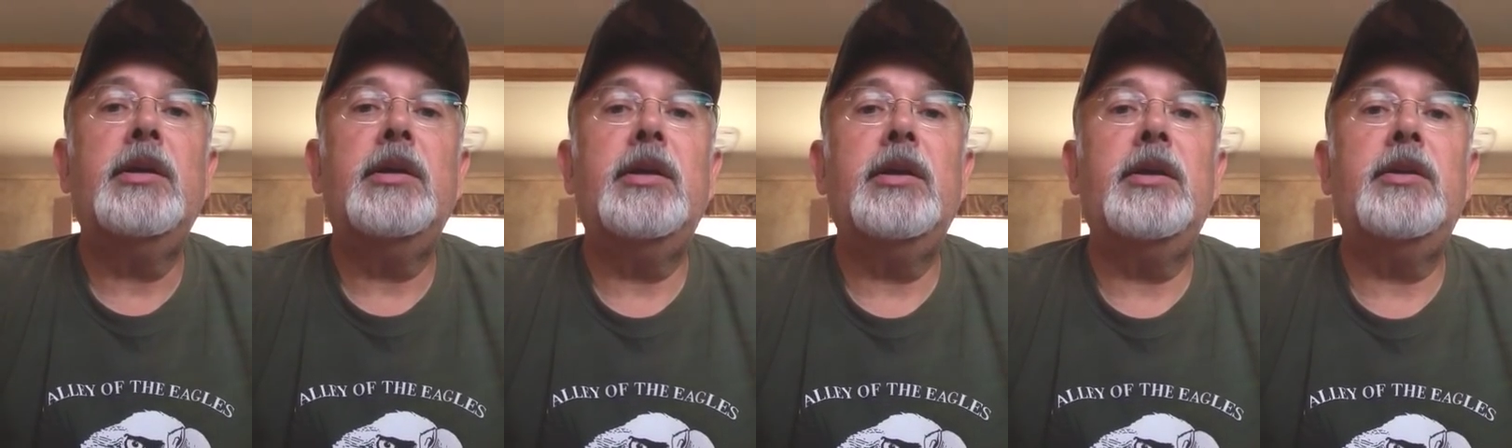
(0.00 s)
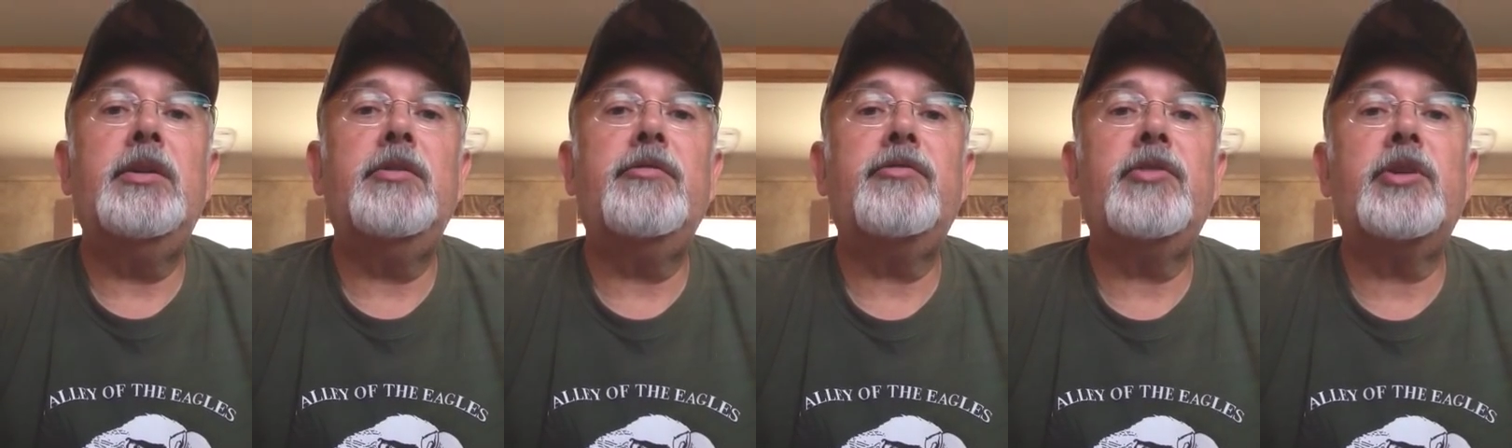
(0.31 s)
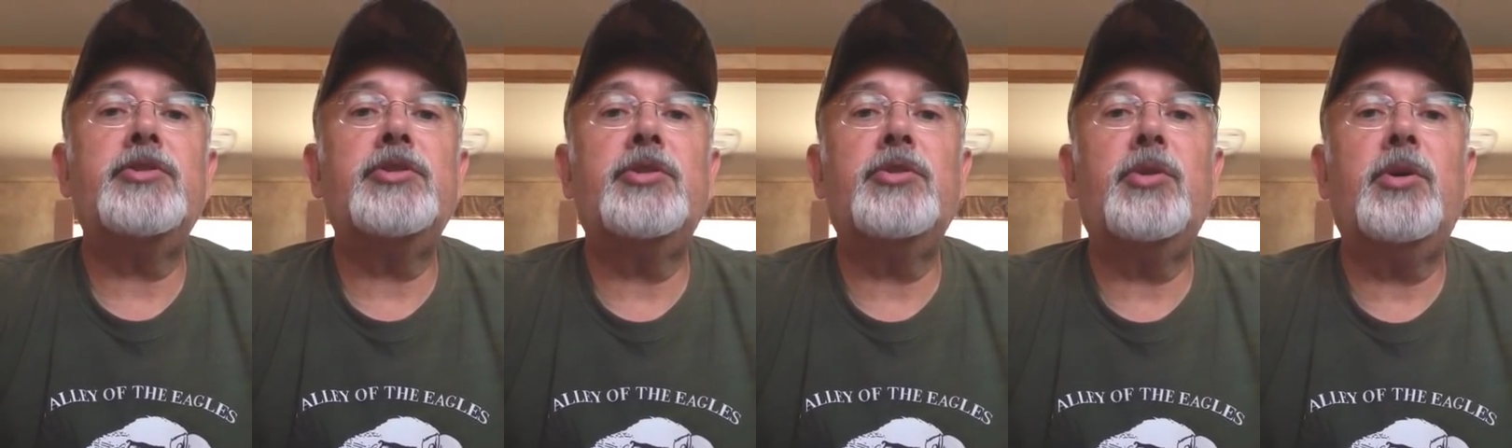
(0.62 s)
and you
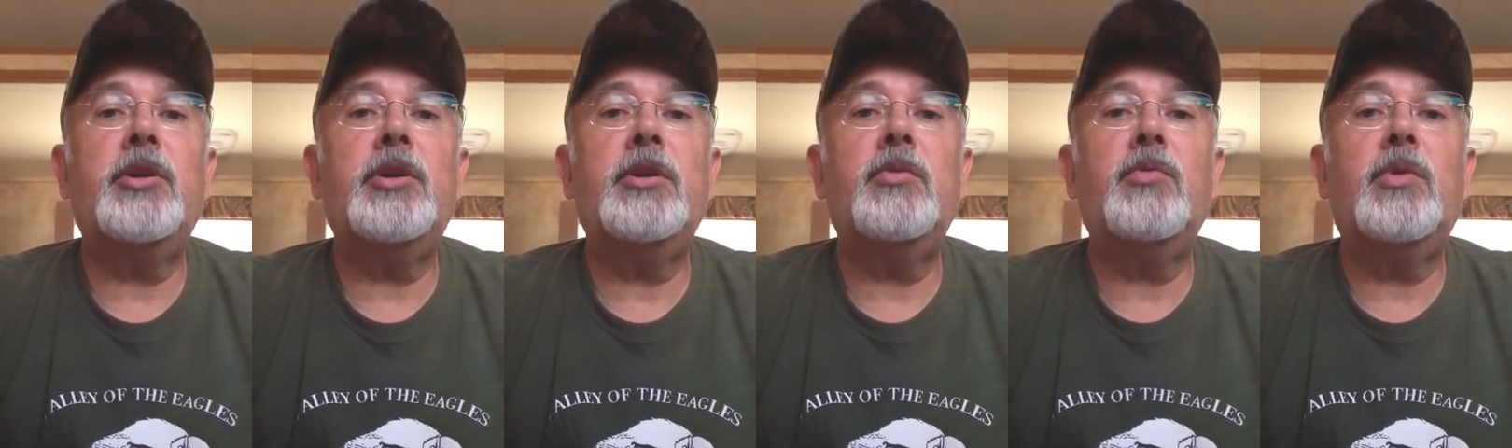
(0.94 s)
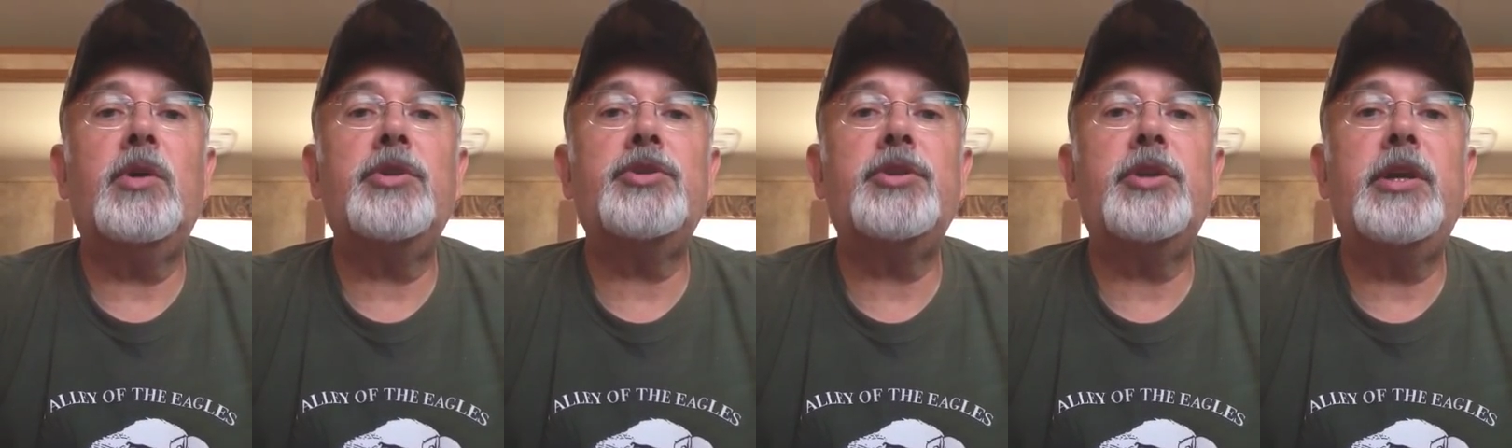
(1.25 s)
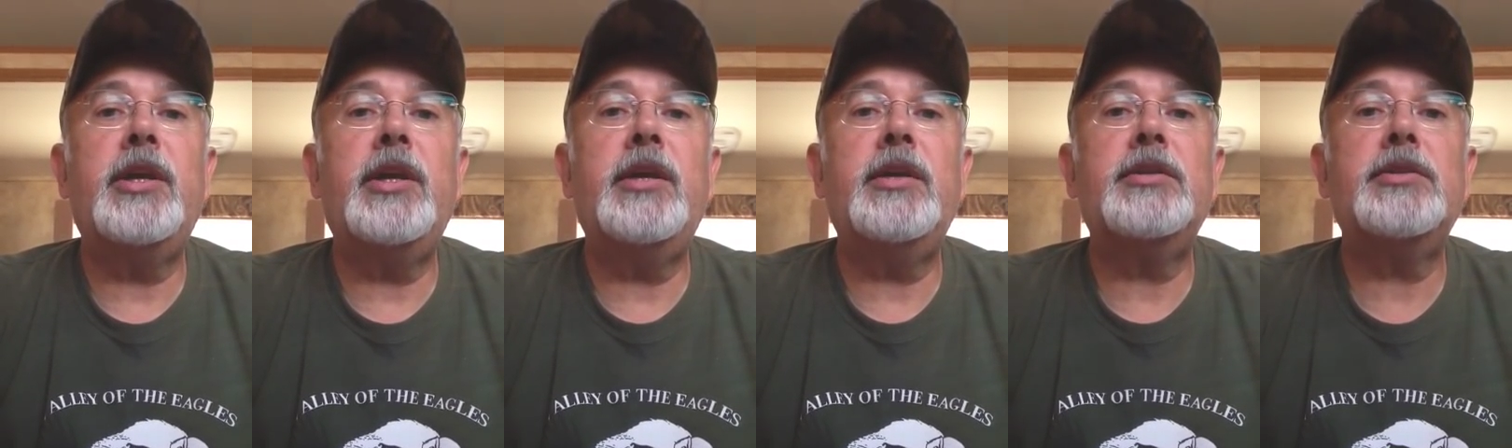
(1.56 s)
flush the toilet and wash your
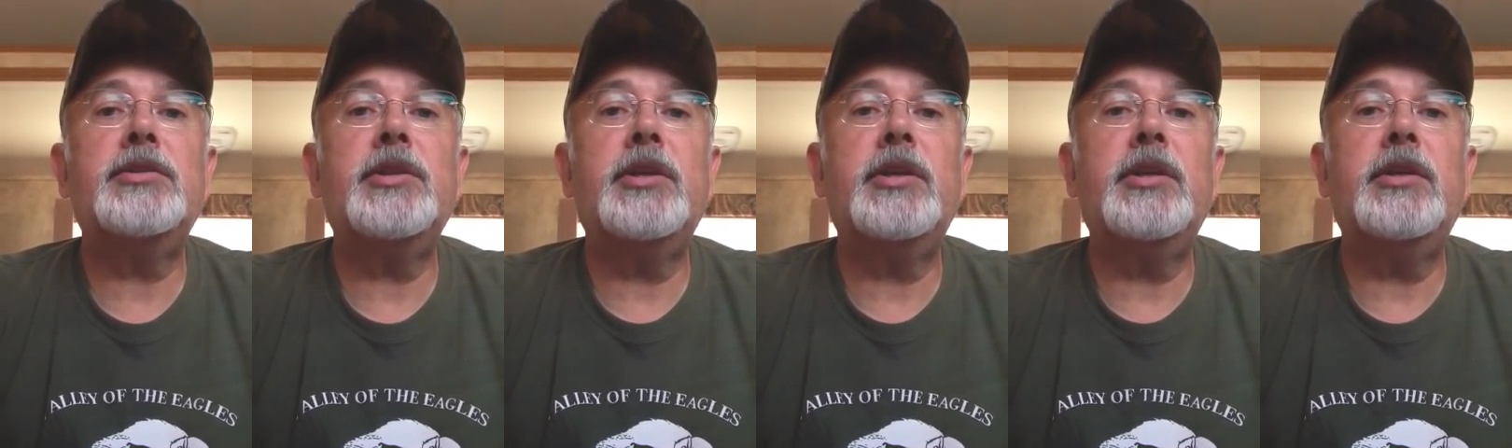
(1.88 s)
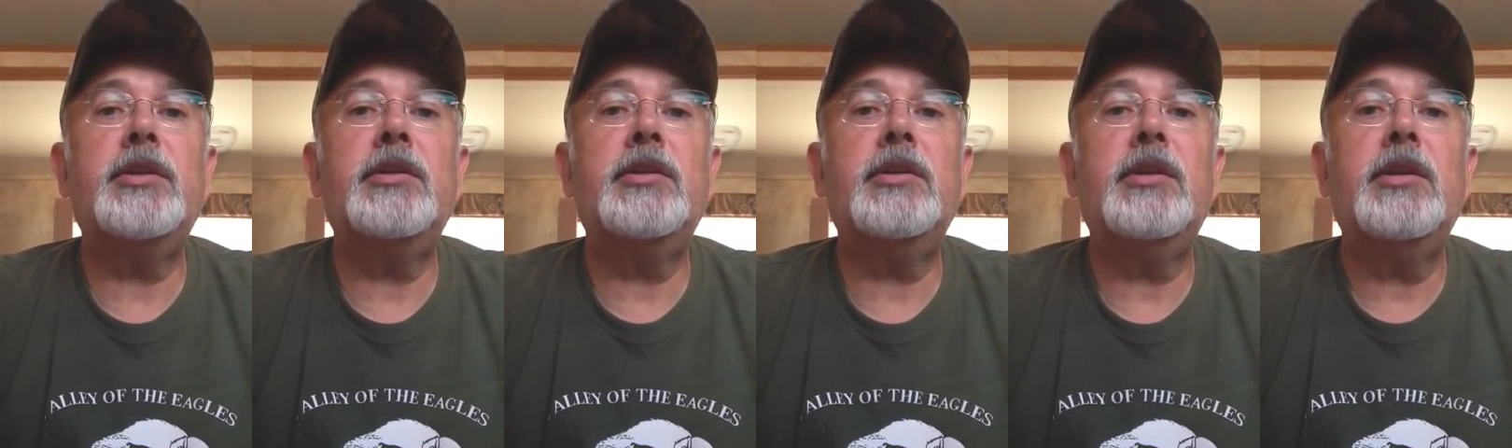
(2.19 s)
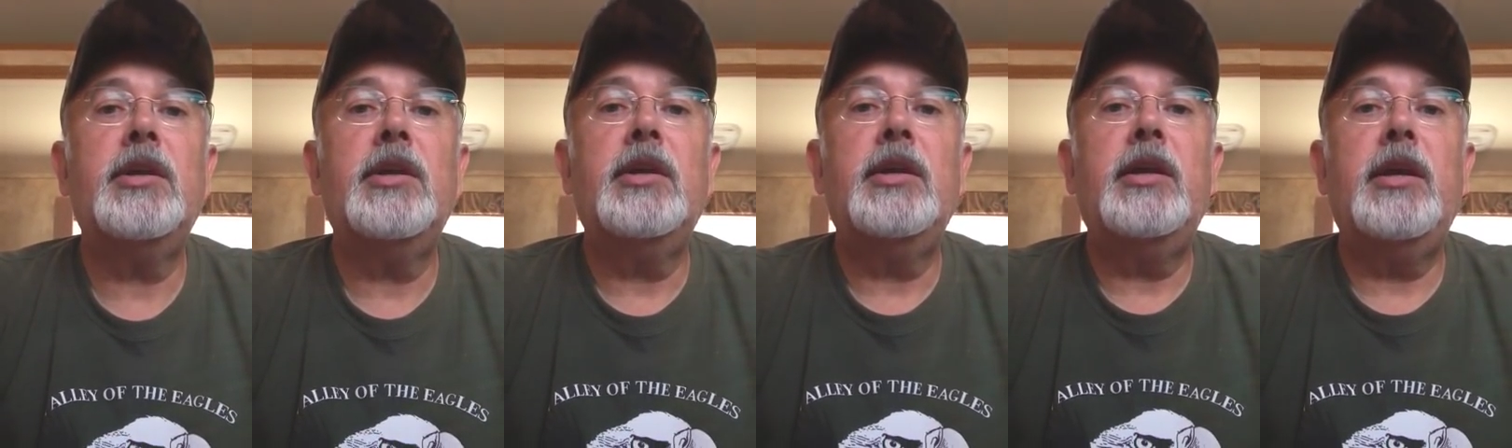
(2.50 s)
hands, and
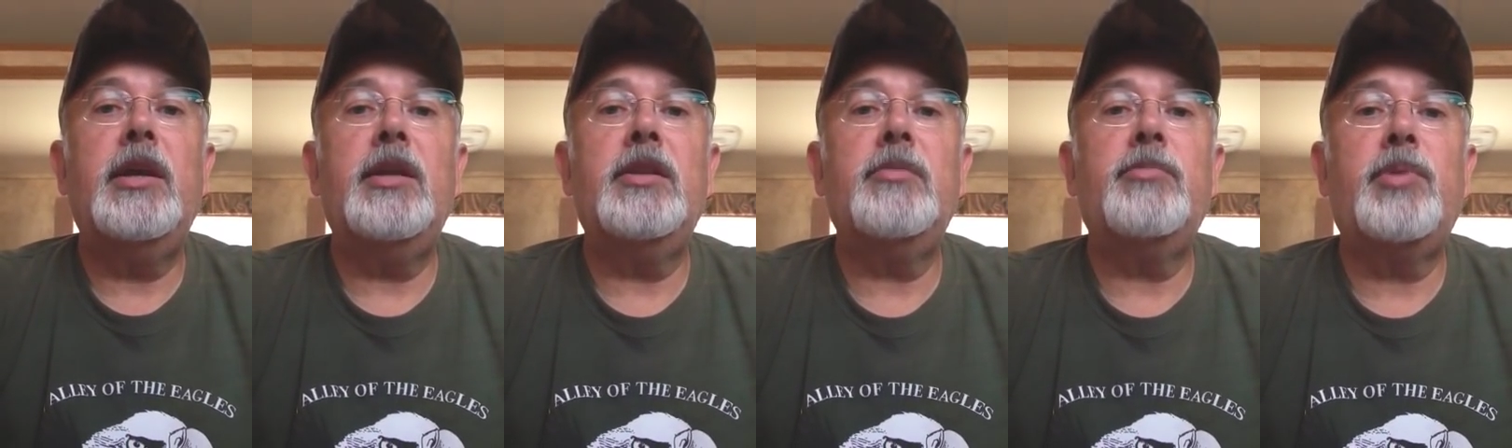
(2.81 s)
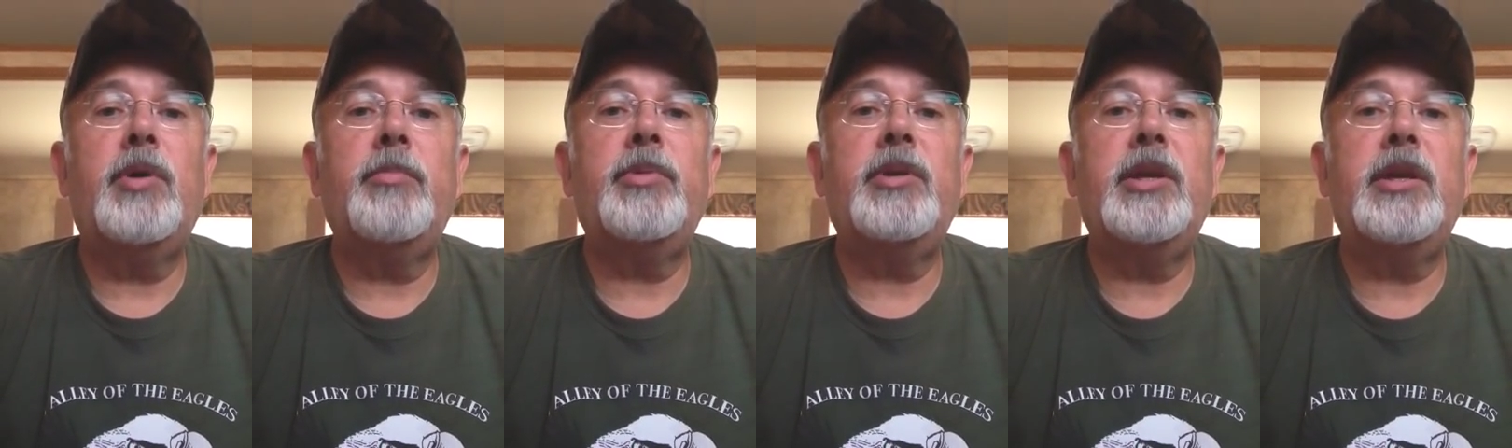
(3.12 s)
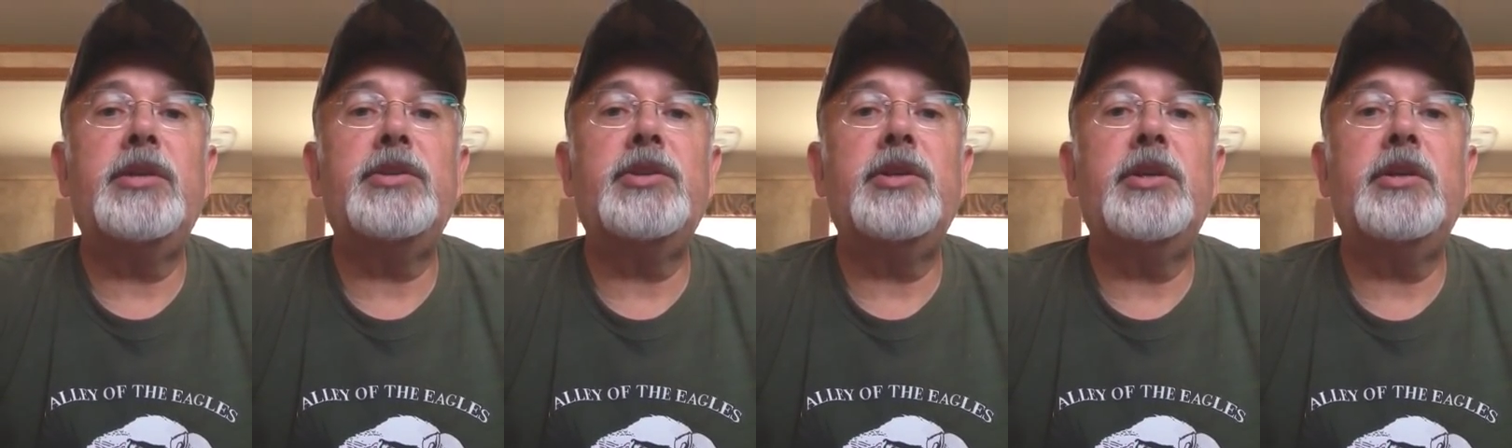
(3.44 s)
the pump
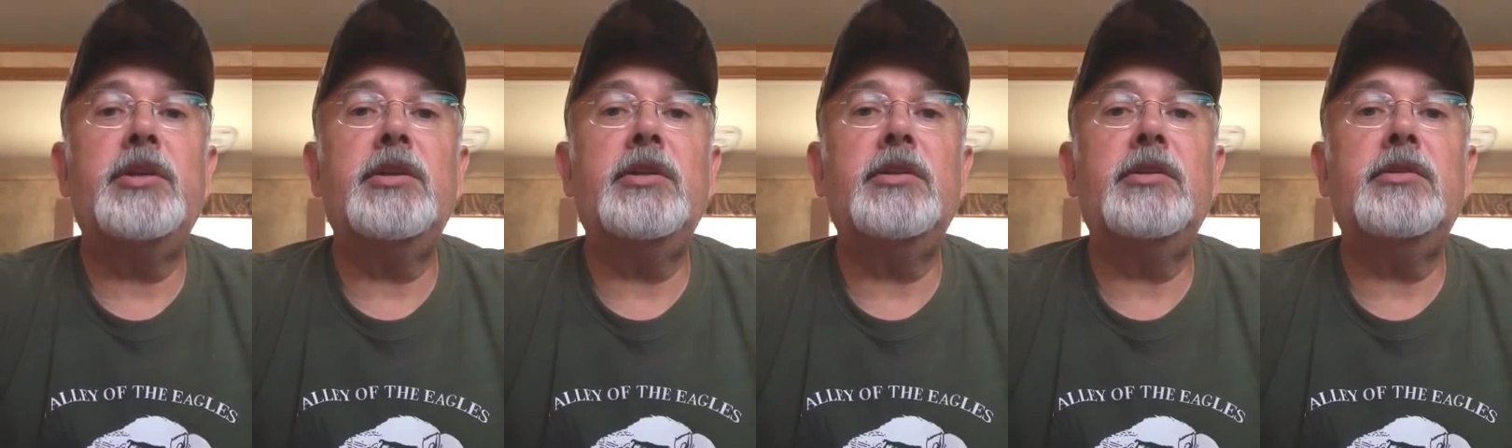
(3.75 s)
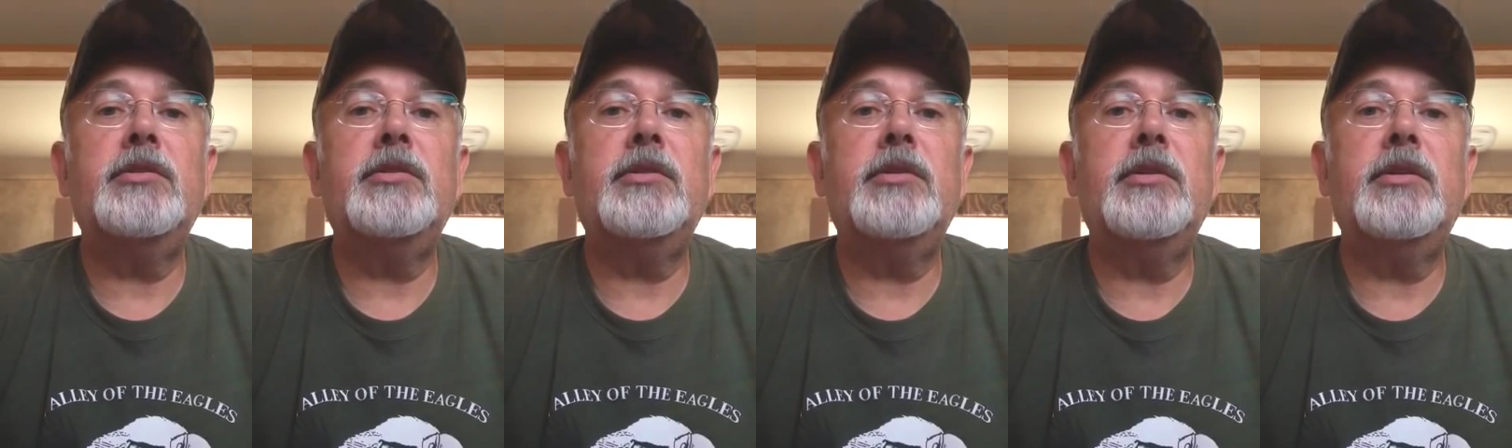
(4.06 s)
kicks in, and